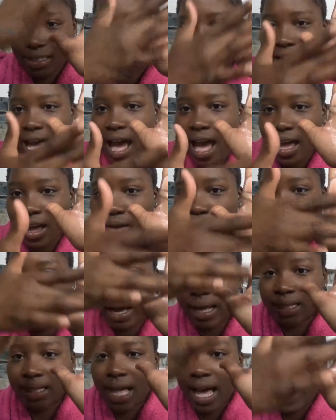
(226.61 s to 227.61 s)
that
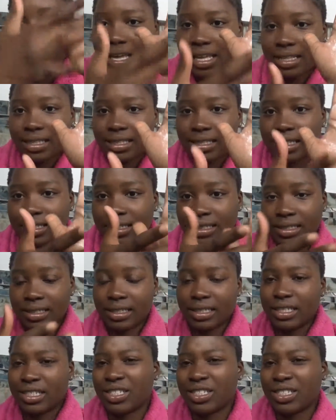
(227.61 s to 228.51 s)
wet-like consistency,